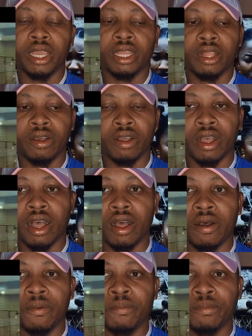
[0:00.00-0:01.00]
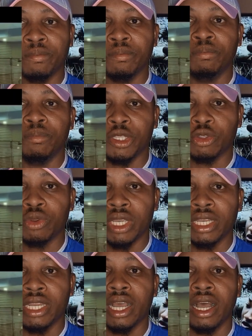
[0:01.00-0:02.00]
you know um,
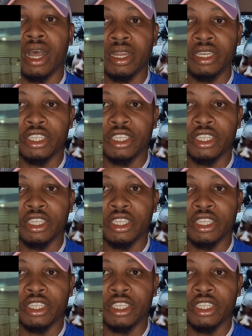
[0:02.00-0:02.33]
between uh,